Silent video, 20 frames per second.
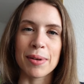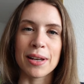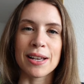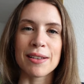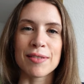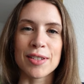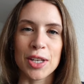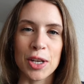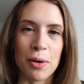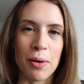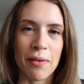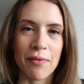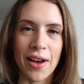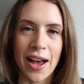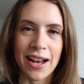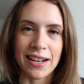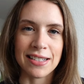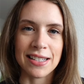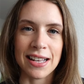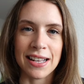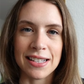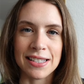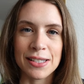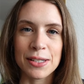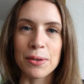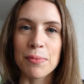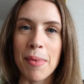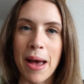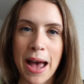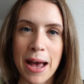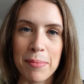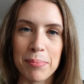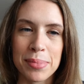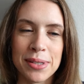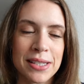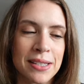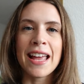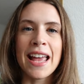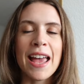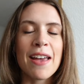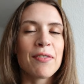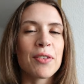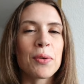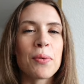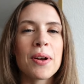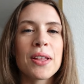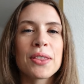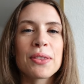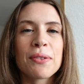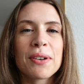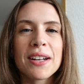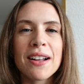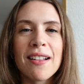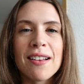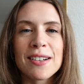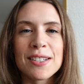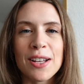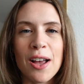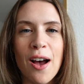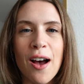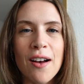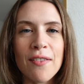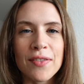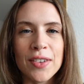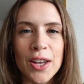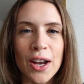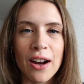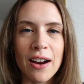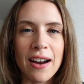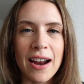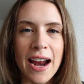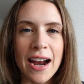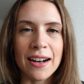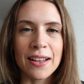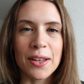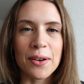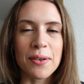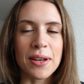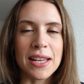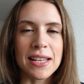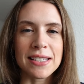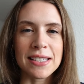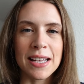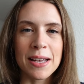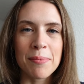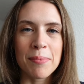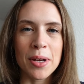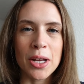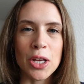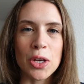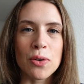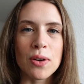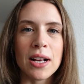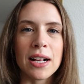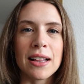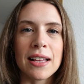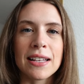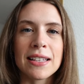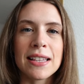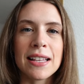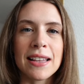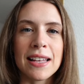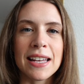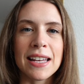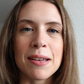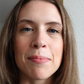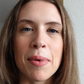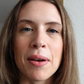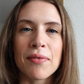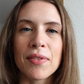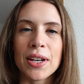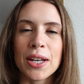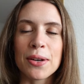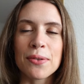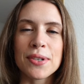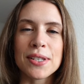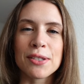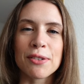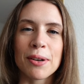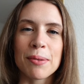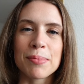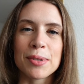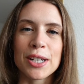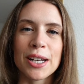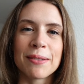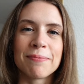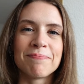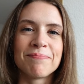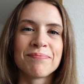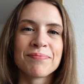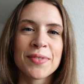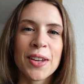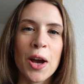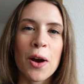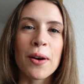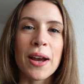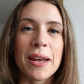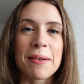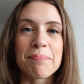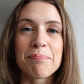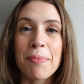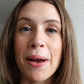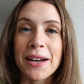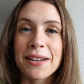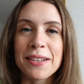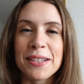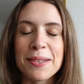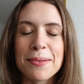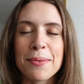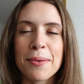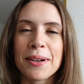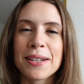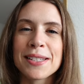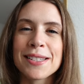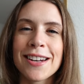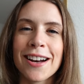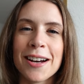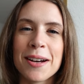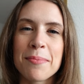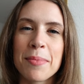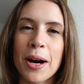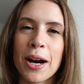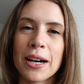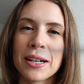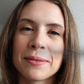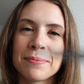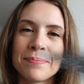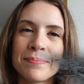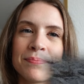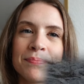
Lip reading: because you have access to maps. If you want $3 off your Airalo eSIM, you can click the link in my video description. Okay, back to exploring Stari Bar.